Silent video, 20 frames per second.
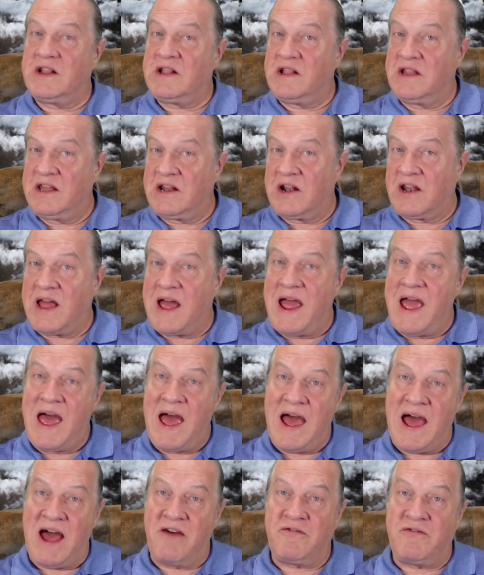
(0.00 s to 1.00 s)
little I
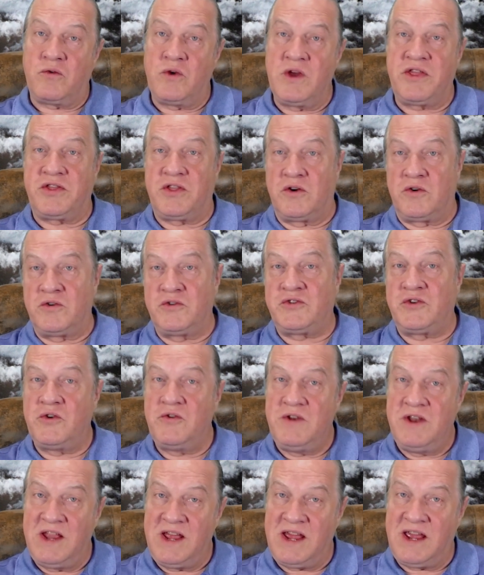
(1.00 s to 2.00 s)
have with those who
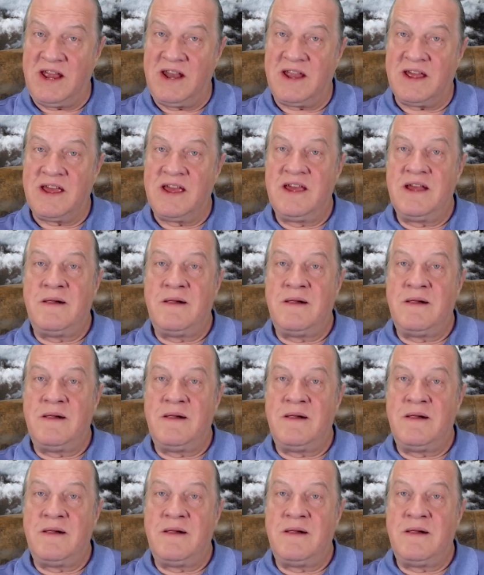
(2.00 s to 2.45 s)
need.